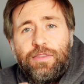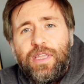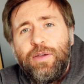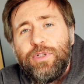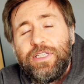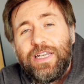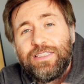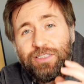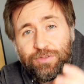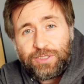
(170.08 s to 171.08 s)
And then when you
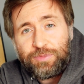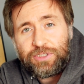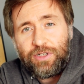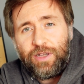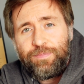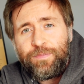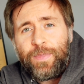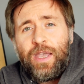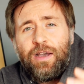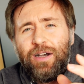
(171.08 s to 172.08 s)
get to Christmas time,
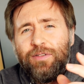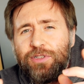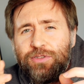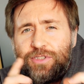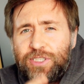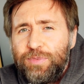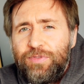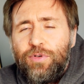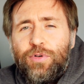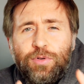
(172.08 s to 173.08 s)
either just
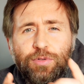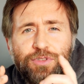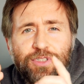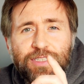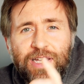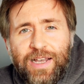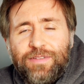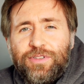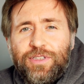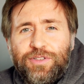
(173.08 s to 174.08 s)
before or just
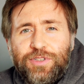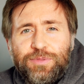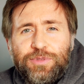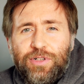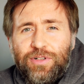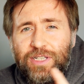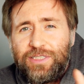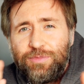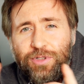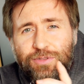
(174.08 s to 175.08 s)
after the Christmas
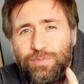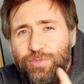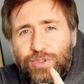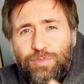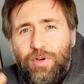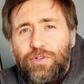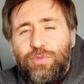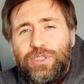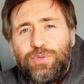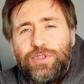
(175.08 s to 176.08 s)
holidays, I'm not too
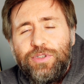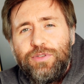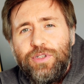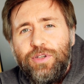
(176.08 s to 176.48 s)
bothered which one you